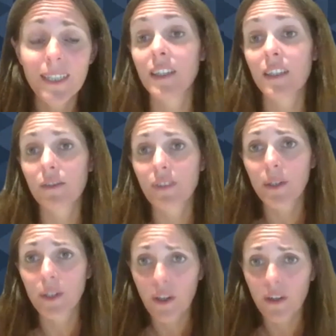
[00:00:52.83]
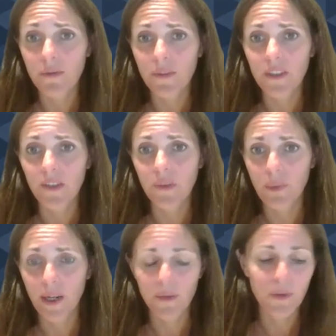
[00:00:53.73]
It is a very young field,
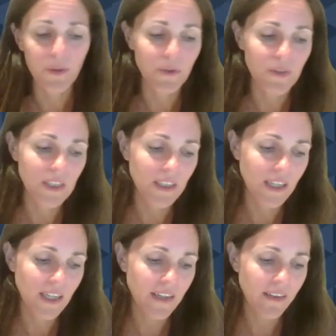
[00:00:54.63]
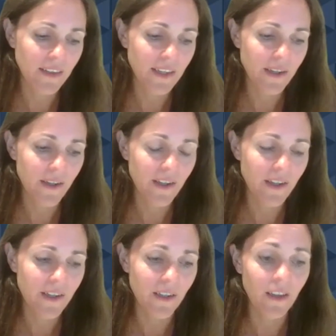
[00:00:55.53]
microdosing, and there
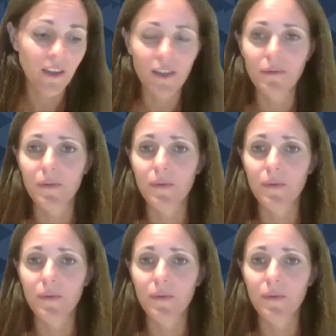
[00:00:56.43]
are a lot of